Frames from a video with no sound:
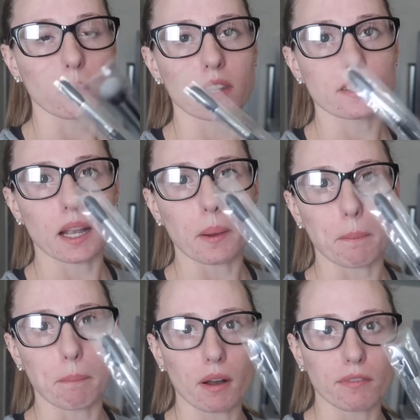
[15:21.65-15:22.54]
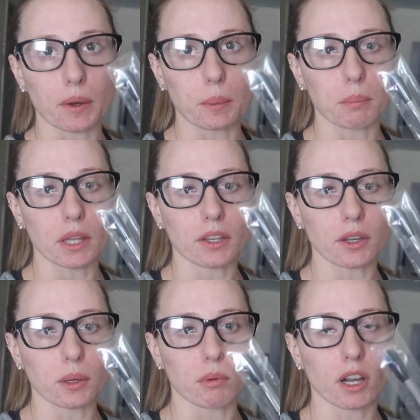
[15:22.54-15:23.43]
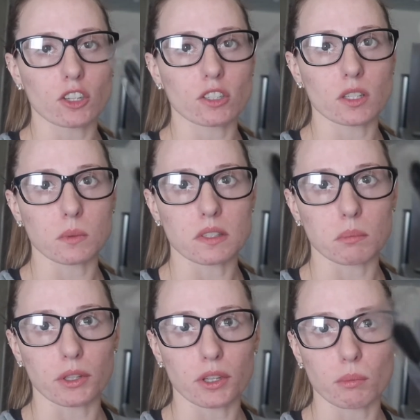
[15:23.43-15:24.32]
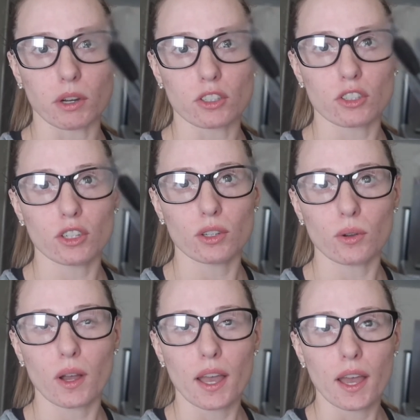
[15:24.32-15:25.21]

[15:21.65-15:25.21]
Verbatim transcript: One's like a buffer blender brush, and this one's a blender brush too.